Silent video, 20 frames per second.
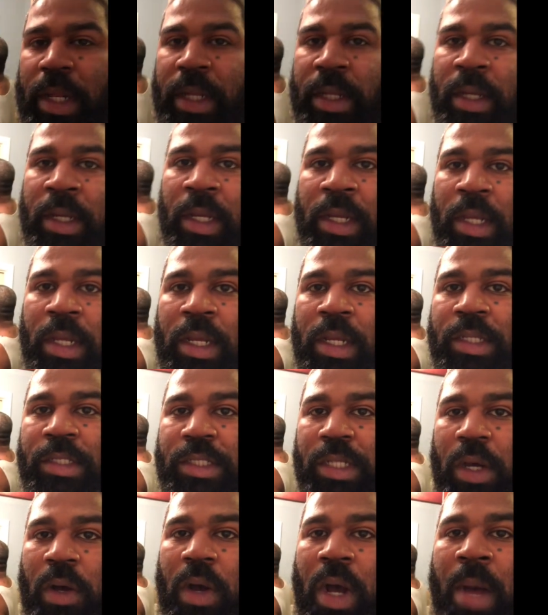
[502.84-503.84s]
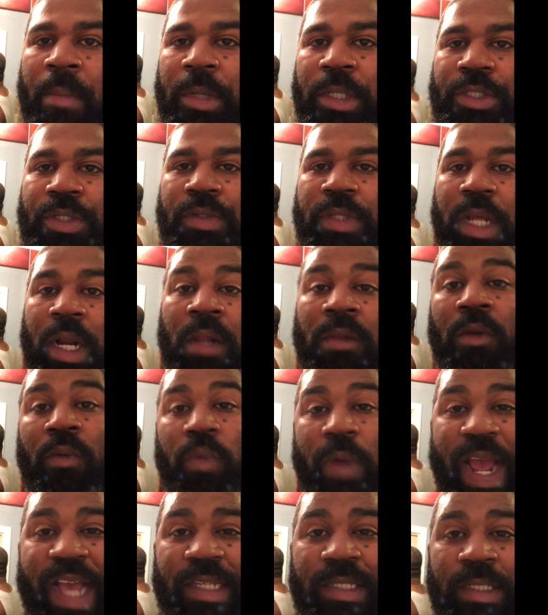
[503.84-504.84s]
it. So I'm going to do that on the
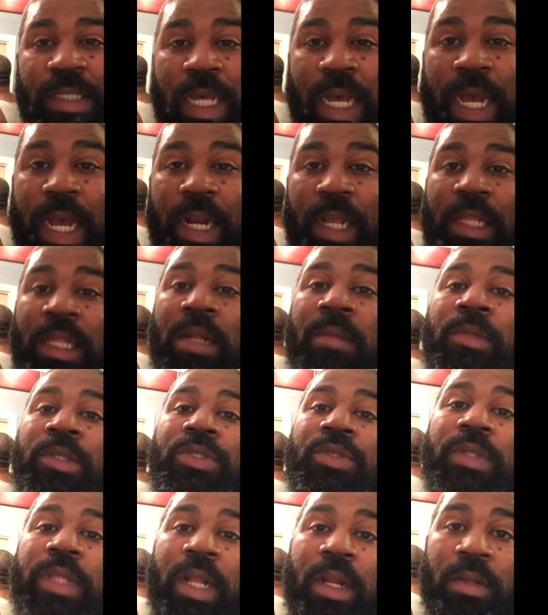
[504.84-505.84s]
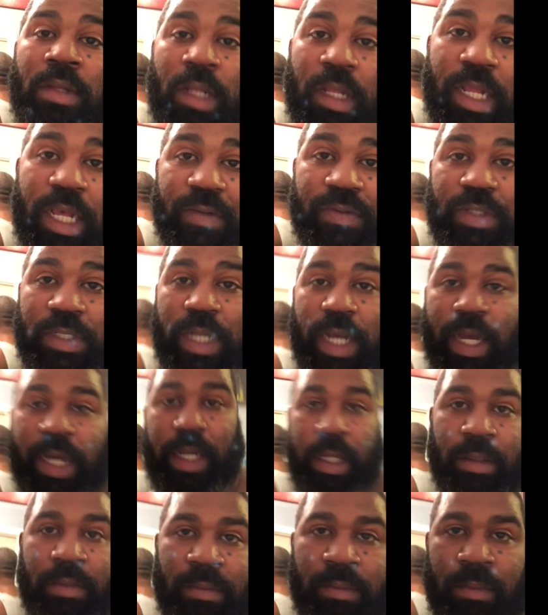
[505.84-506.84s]
right side, and I'm going to do that on the left
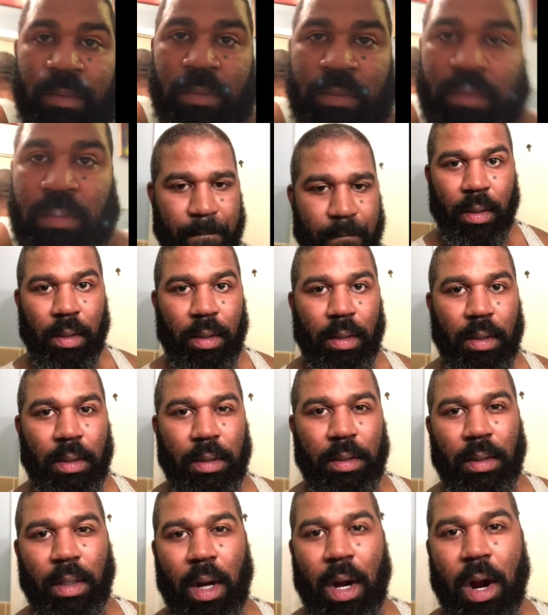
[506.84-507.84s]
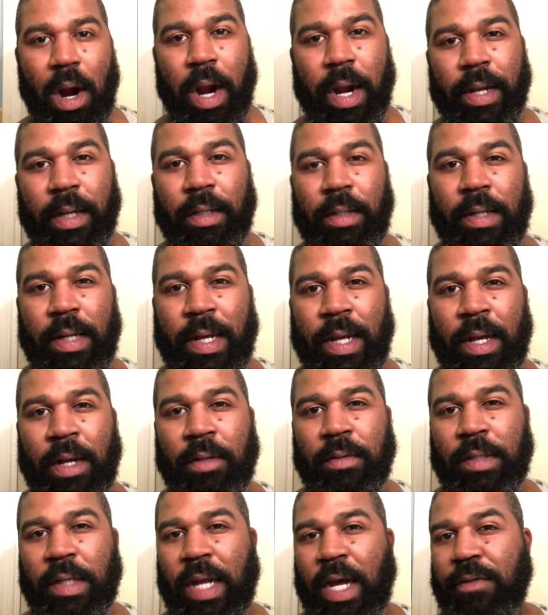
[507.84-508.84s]
side. All right, now
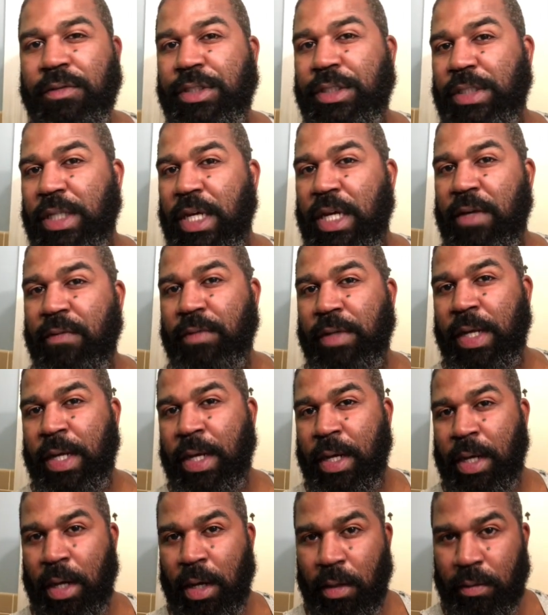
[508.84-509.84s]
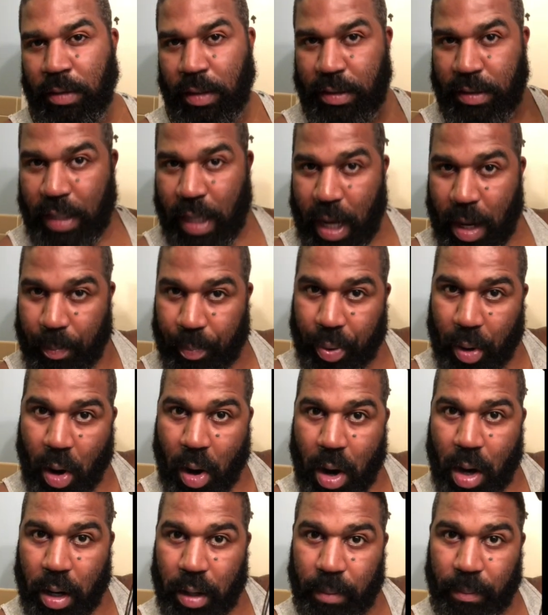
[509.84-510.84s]
that I've shaved down the top
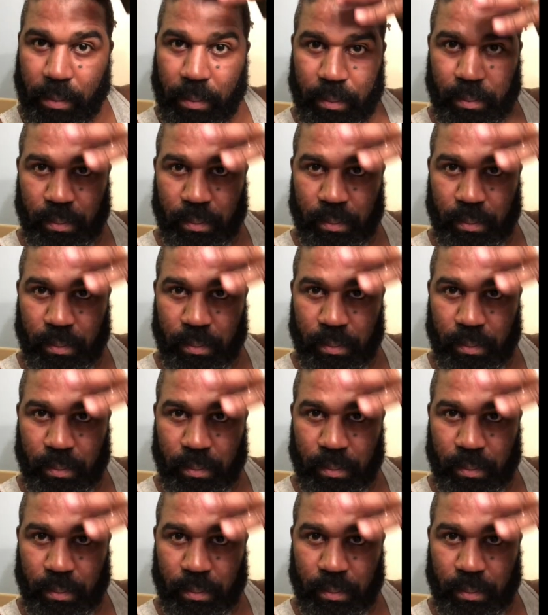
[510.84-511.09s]
part